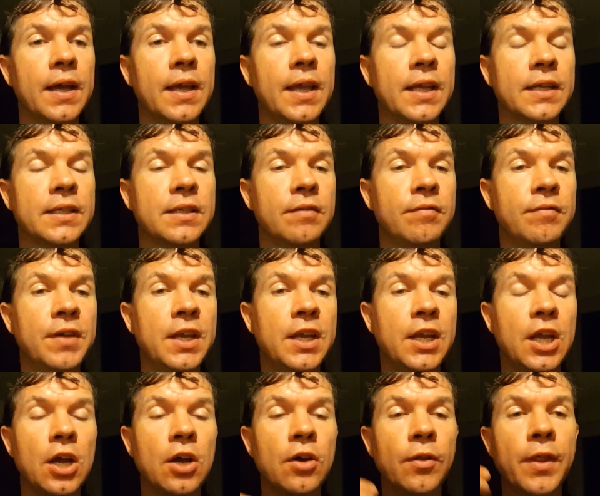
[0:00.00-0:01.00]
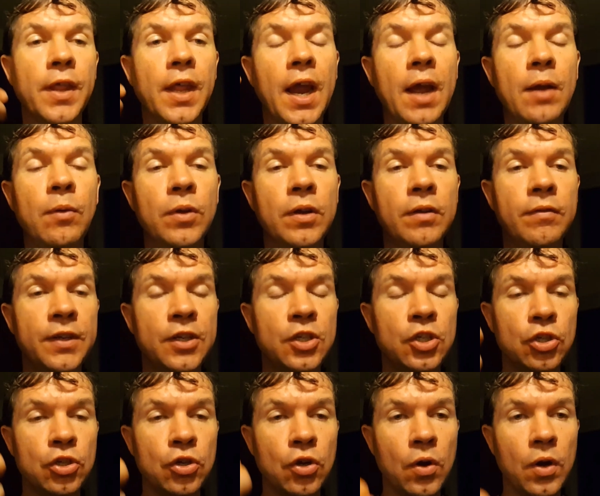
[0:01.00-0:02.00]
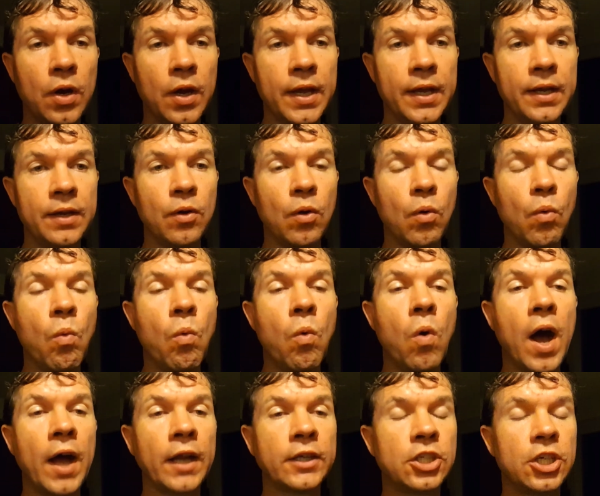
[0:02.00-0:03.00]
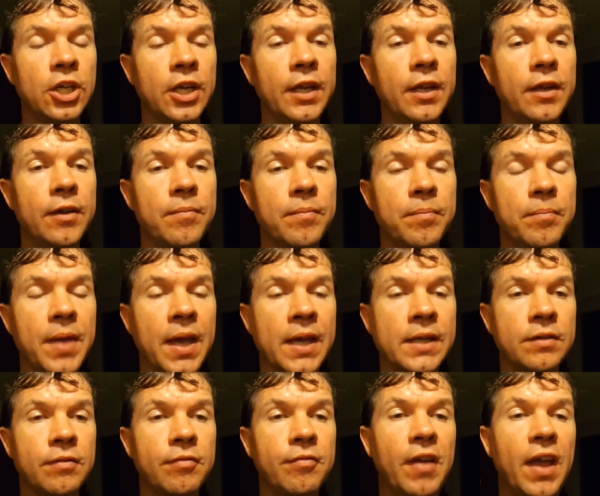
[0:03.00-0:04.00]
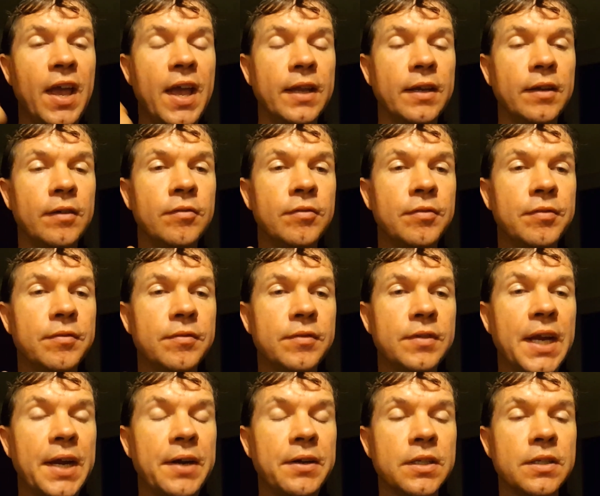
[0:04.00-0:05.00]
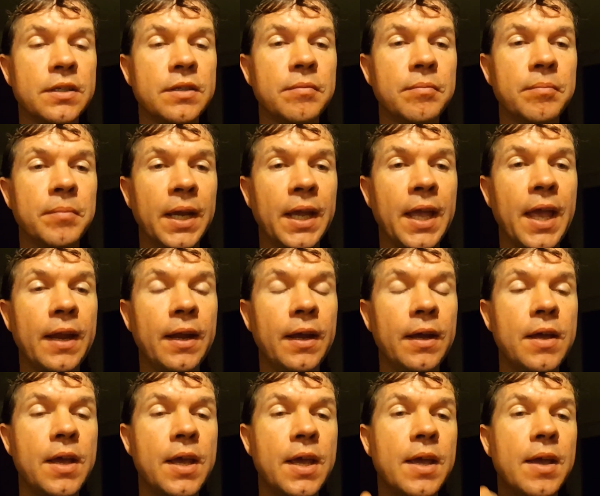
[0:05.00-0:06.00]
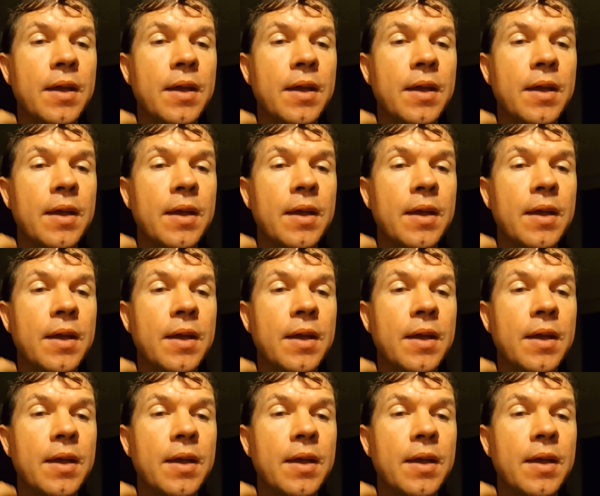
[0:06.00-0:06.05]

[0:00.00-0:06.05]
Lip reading: it's a video that I would have enjoyed watching as a fan of Terrence Mckenna,